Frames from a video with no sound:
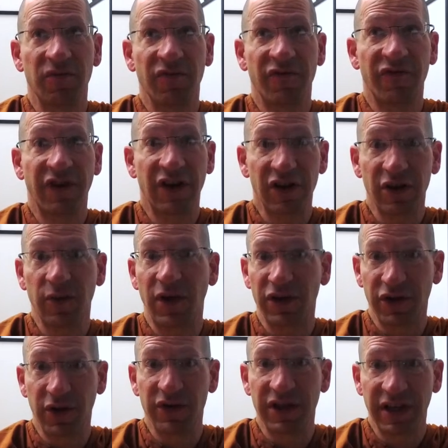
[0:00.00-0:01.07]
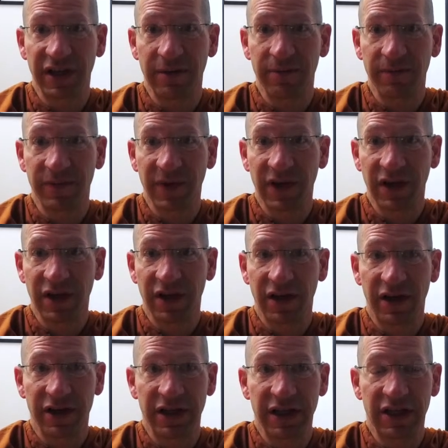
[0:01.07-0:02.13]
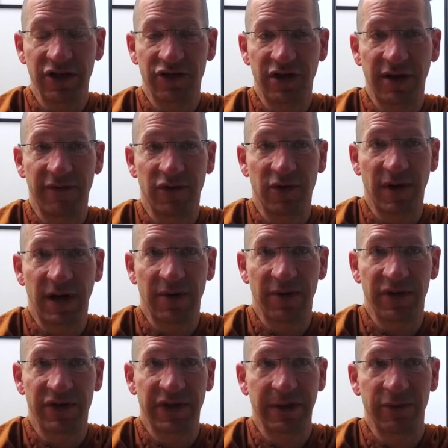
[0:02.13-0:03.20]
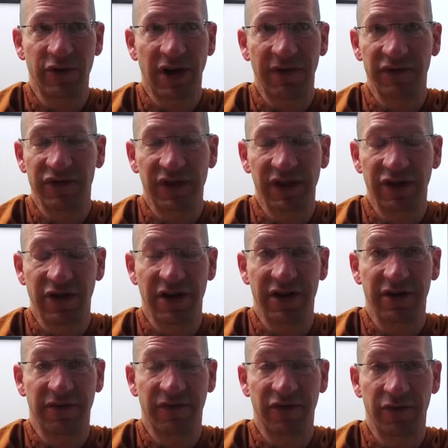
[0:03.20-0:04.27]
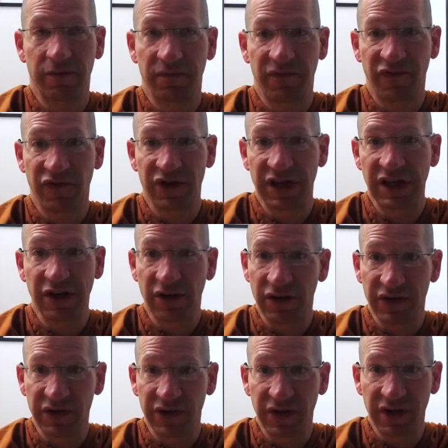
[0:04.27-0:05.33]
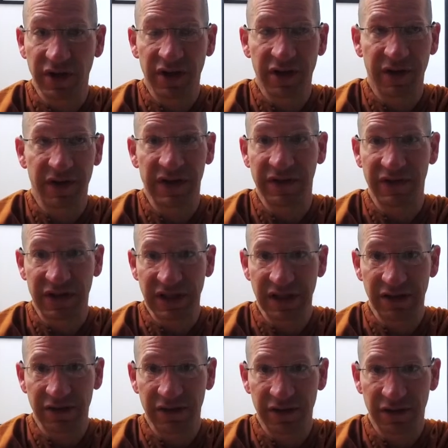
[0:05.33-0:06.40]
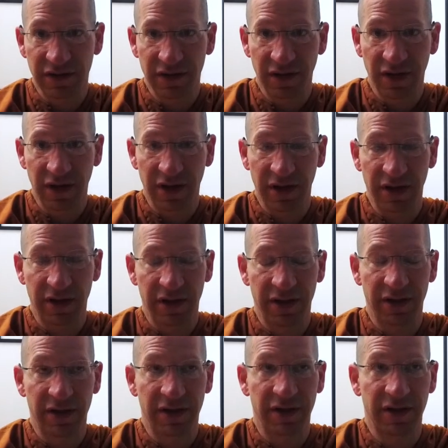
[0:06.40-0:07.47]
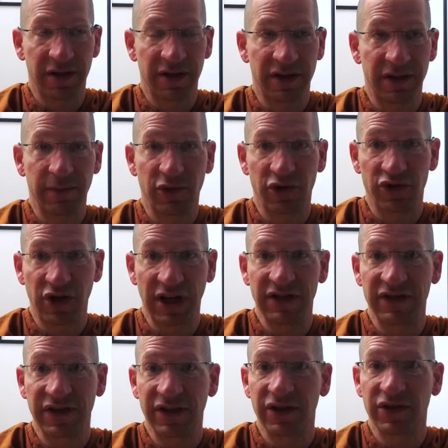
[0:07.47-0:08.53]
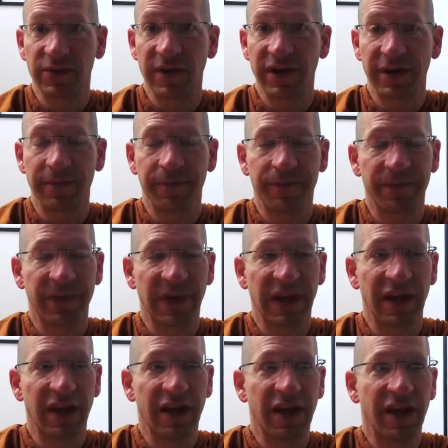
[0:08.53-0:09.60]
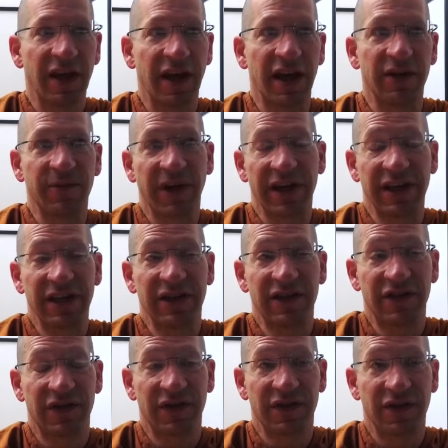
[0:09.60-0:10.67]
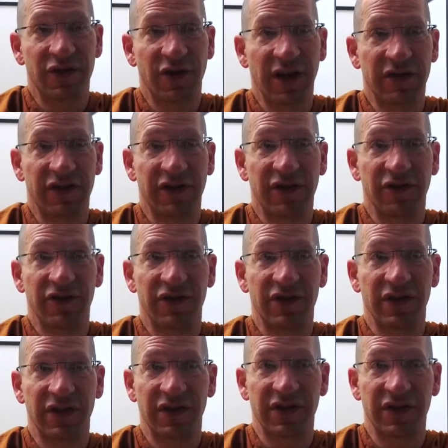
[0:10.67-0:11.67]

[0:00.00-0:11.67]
fairly well known to him. He can travel around with the same translator, I think, for years, because I've seen similar translators with him. Anyway, the translator is